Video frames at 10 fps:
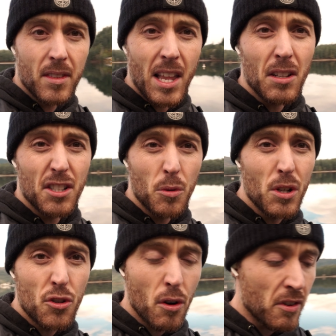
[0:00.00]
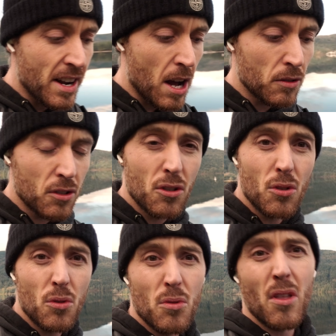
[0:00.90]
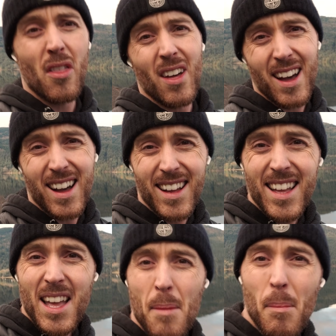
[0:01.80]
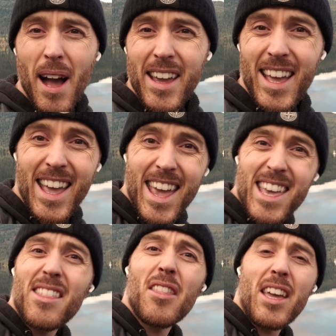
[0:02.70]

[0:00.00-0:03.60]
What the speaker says: Now let's switch over now to the mic in the